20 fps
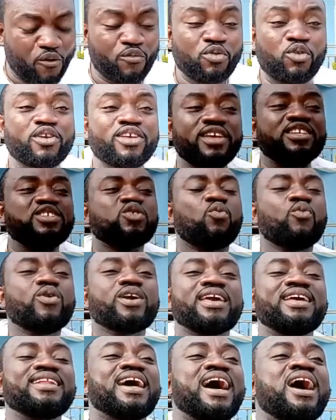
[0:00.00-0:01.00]
Governor Yenso
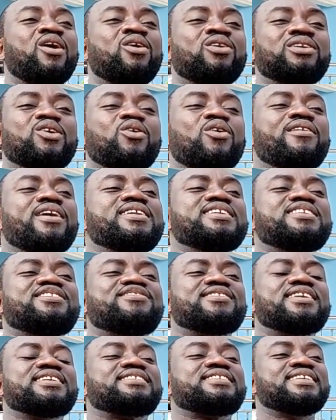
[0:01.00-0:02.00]
Wike had already
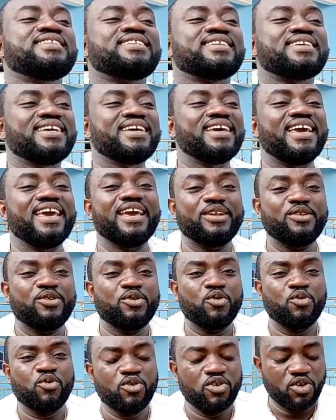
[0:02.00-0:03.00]
threatened
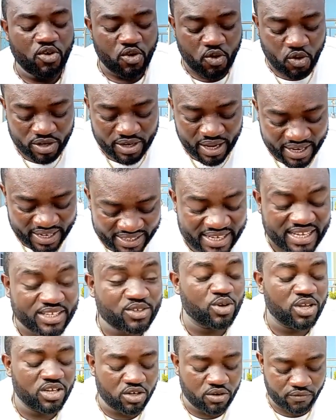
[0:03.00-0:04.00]
Edo under the
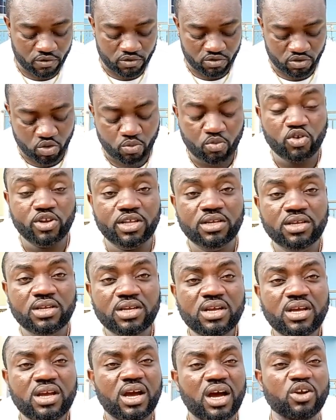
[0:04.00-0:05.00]
tutelage of Oshomole.
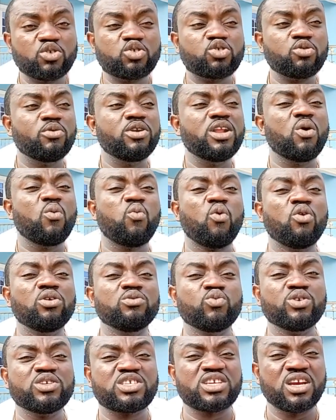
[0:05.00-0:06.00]
And Oshomole
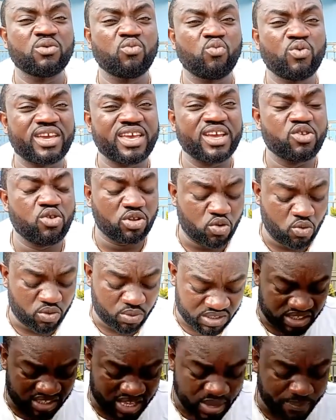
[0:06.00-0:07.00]
warned Wike not
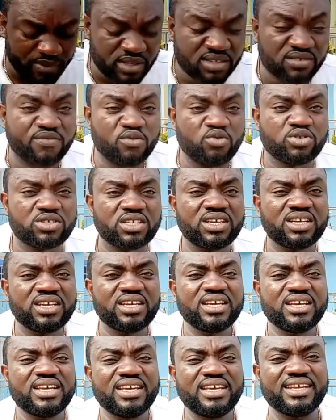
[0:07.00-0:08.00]
to step his foot
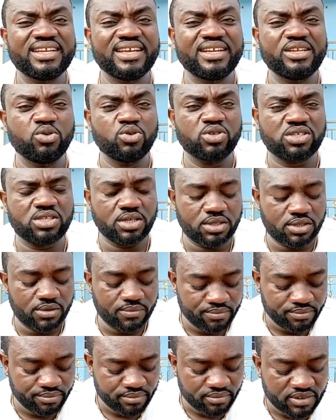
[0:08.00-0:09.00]
in Edo State.
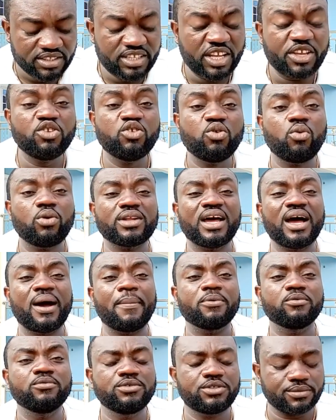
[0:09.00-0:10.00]
Then you know what
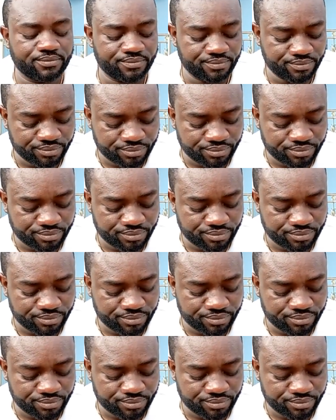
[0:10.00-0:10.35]
happened?